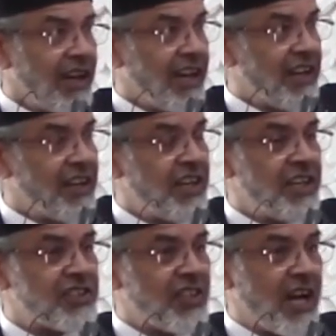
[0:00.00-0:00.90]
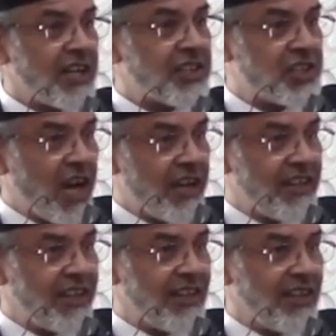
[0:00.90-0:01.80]
and he is not
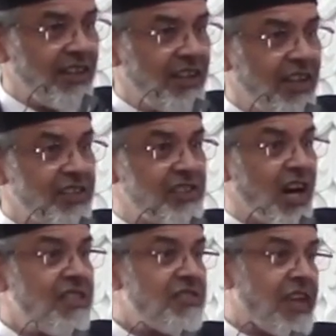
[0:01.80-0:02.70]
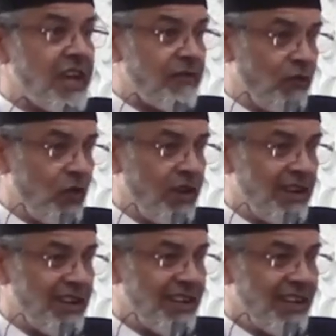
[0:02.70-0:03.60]
shakir, he is unthankful,
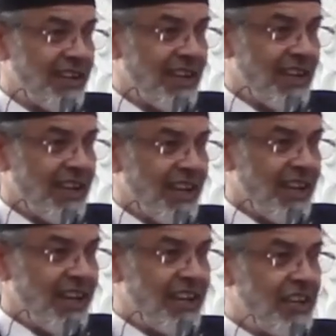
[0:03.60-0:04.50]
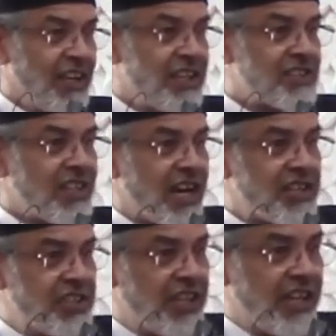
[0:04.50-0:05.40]
and he is
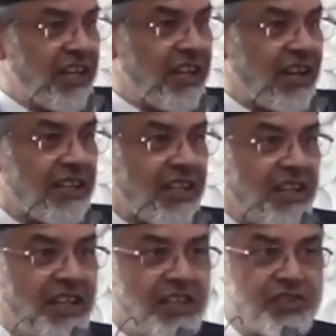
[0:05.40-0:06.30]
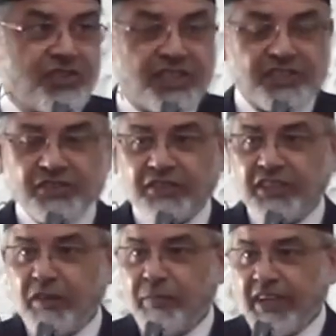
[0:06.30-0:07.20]
not sharing, rather he is just
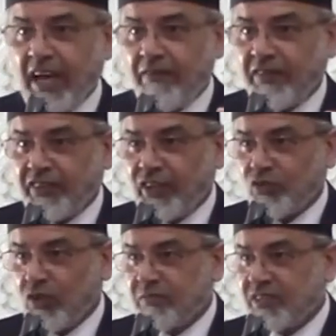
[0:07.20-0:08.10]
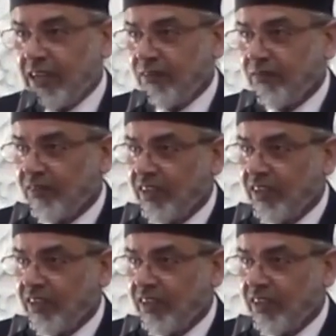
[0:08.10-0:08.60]
keeping everything to himself.